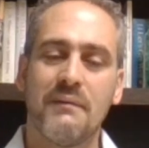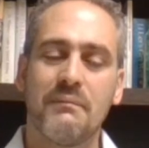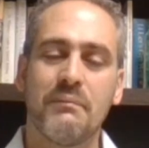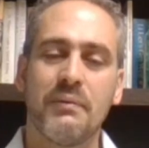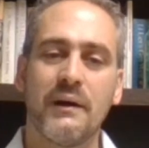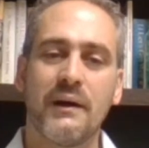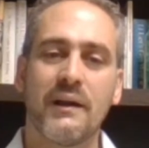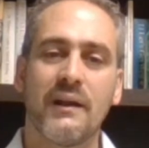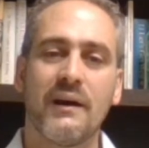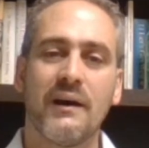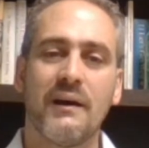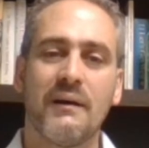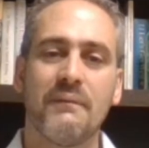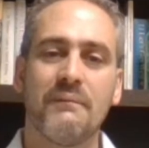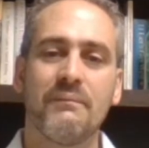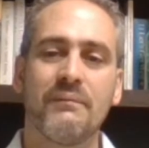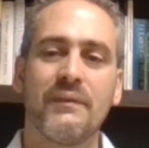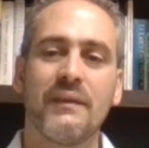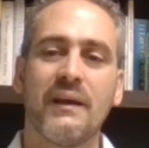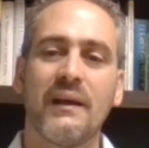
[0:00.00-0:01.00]
But I
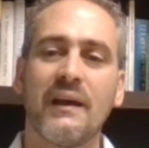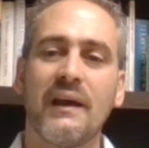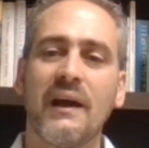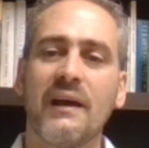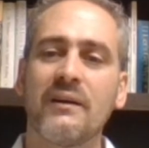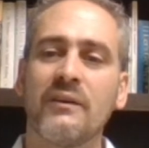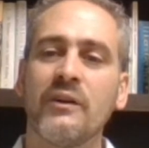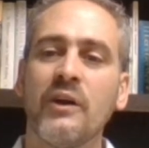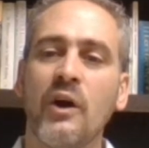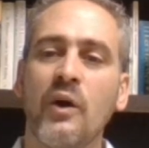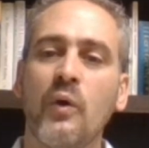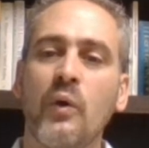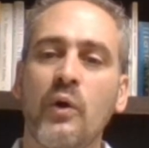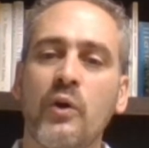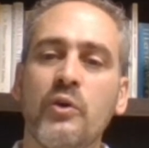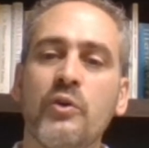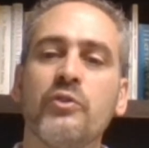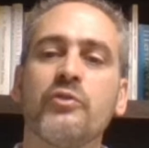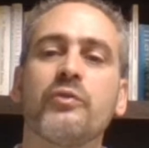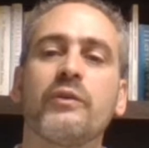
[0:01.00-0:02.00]
don't know
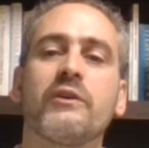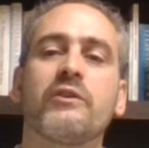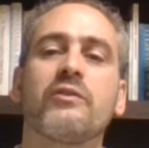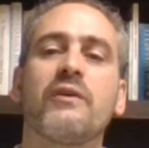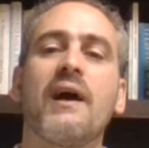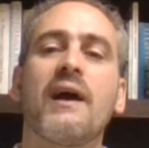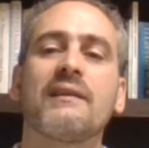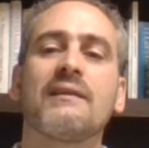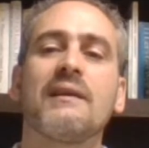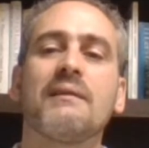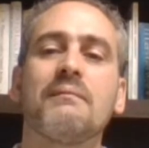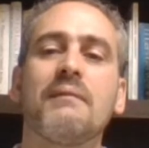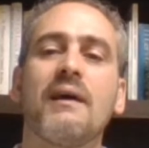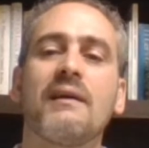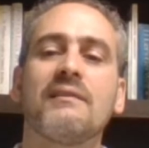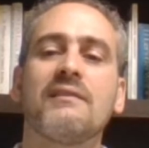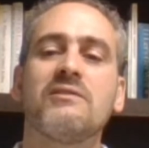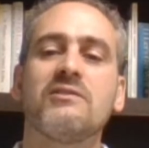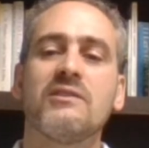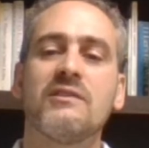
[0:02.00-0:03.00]
who's retracting
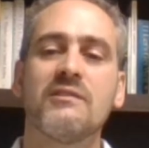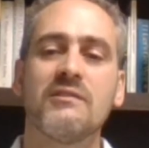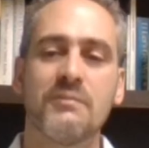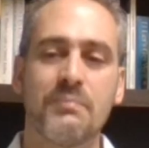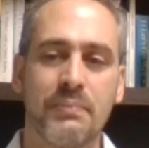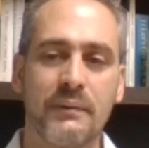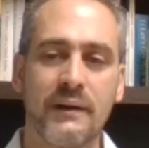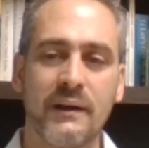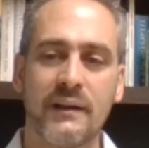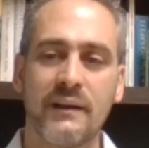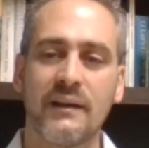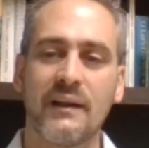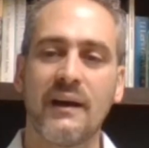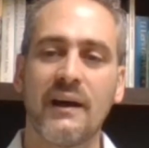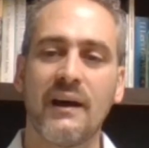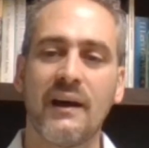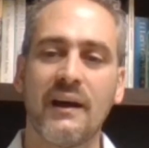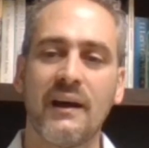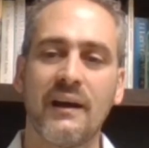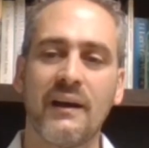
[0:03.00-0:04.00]
messages, but
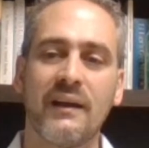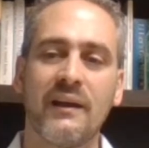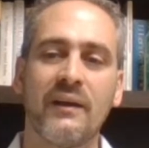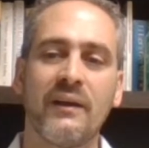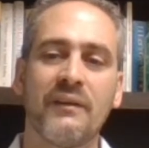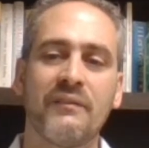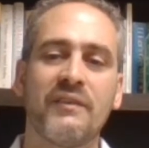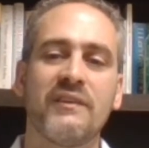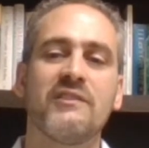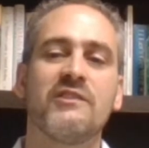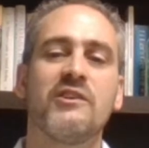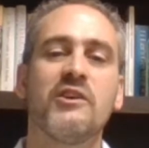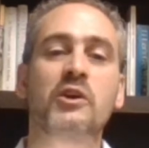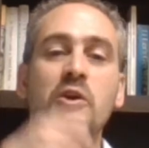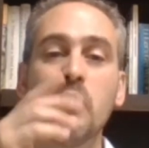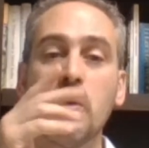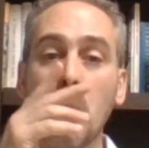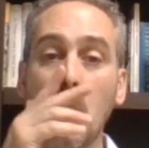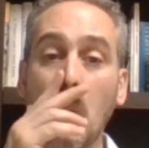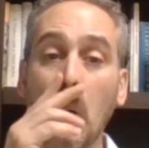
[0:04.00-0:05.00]
if it's
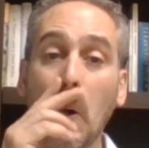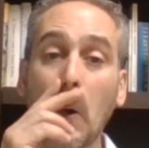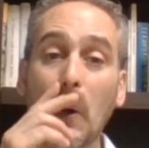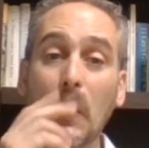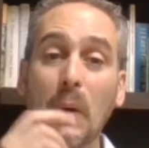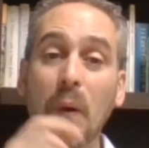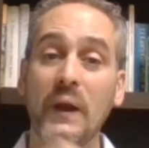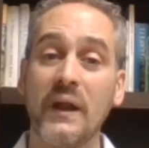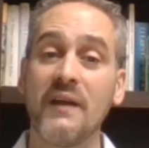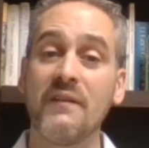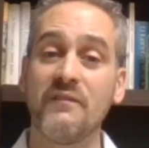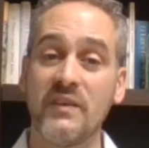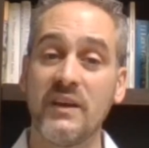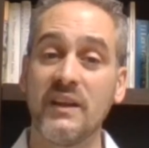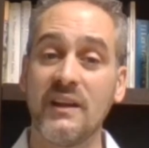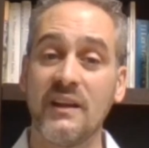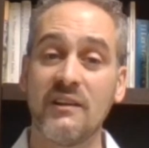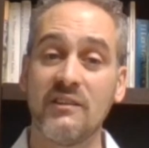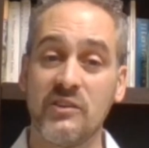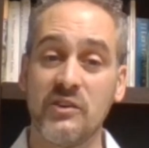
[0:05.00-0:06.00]
you or if
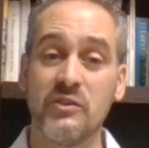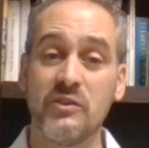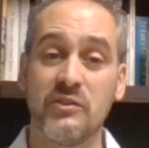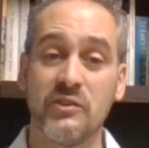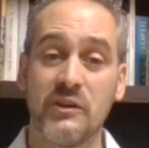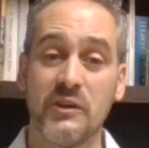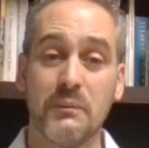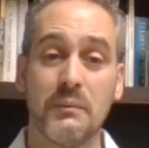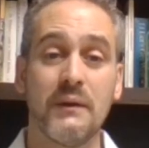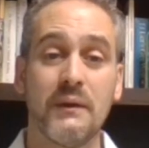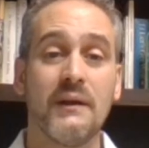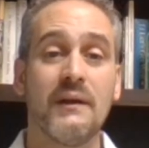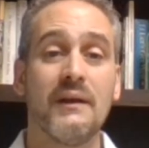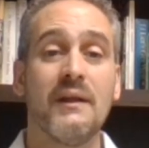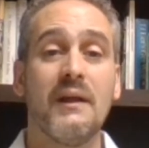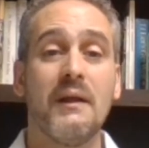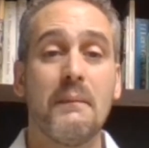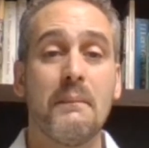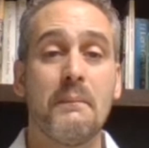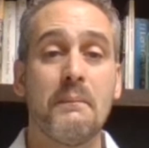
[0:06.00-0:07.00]
it is YouTube.
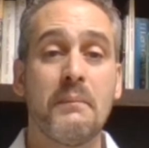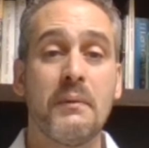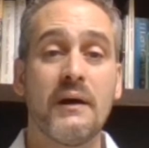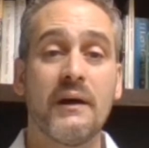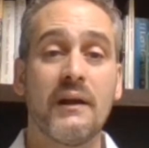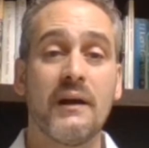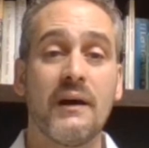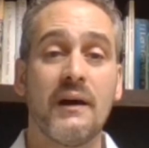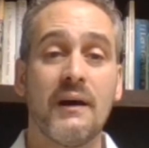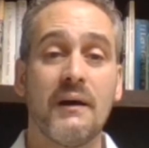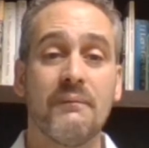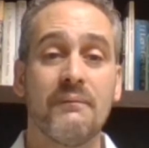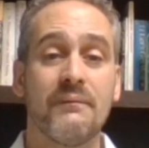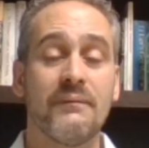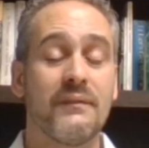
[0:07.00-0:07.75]
But